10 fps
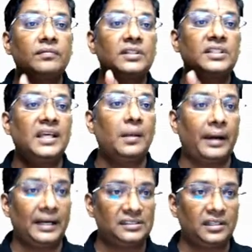of the Cl
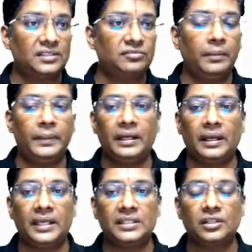minus ions will be
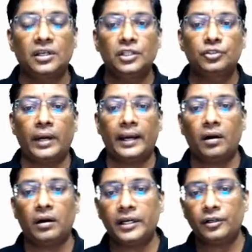increased. So
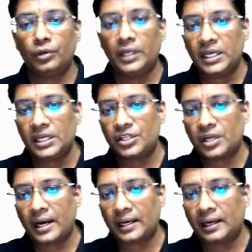according to
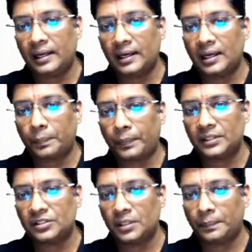Le-Chatelier
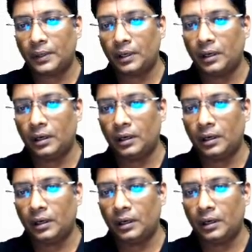principle,